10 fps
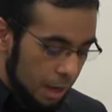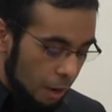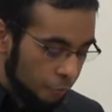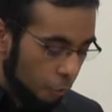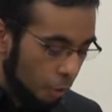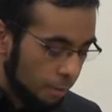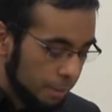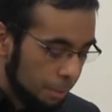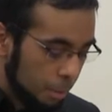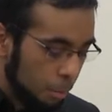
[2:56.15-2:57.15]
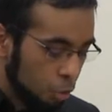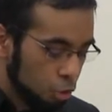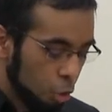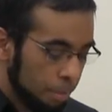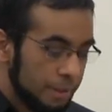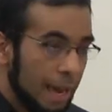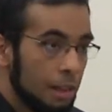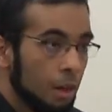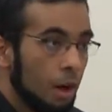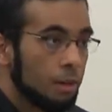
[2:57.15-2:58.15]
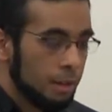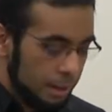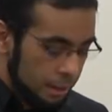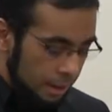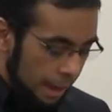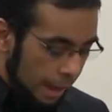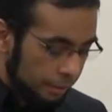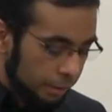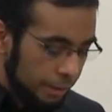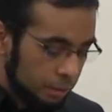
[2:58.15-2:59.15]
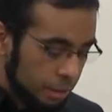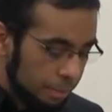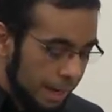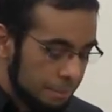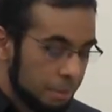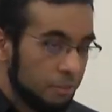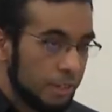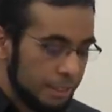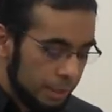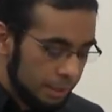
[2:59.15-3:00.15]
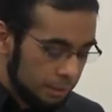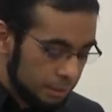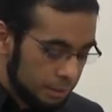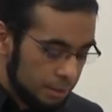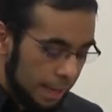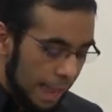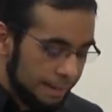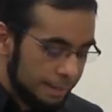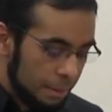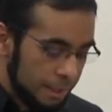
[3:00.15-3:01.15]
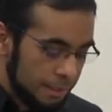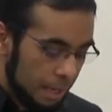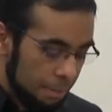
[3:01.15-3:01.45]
a forum that promotes open dialogue and critical debate between thinkers, academics,